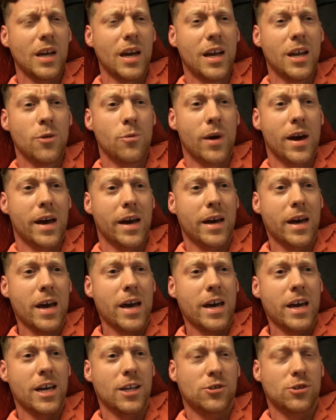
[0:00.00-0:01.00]
Anyway,
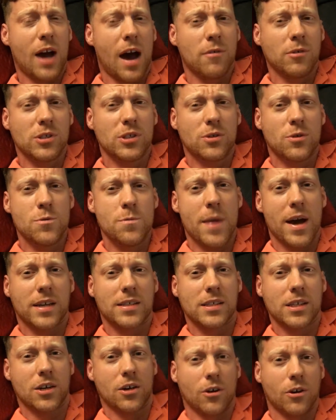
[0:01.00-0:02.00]
he travels through
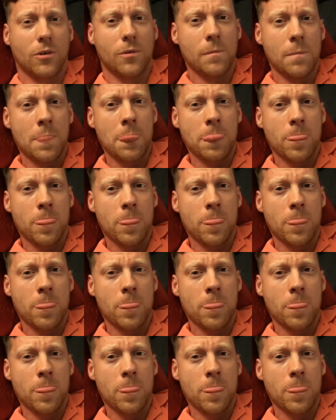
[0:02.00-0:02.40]
Mexico